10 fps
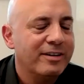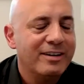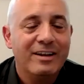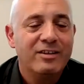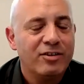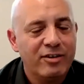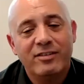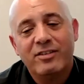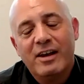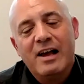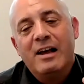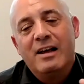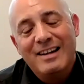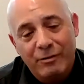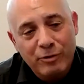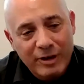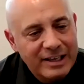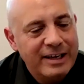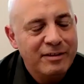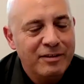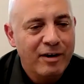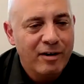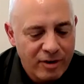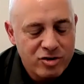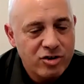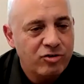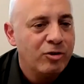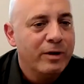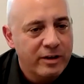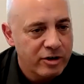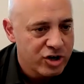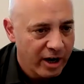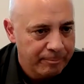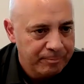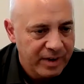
And the answer is not really. They're just doing their job.